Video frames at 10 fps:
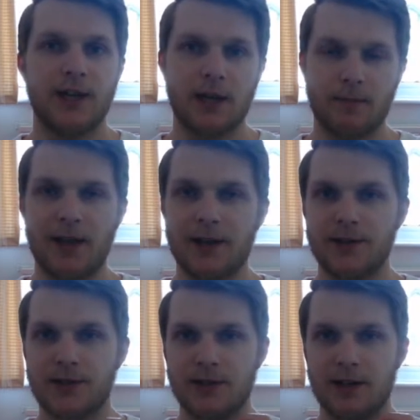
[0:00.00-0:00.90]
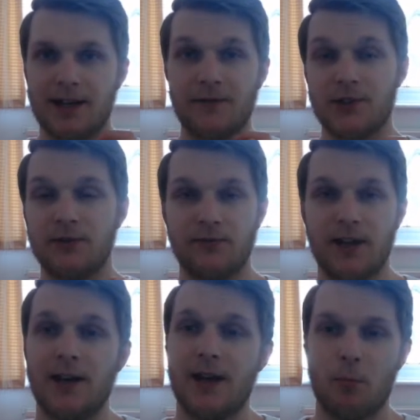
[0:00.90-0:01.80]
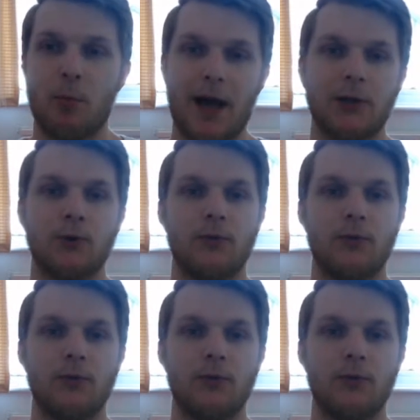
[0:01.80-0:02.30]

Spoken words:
it can have a severe impact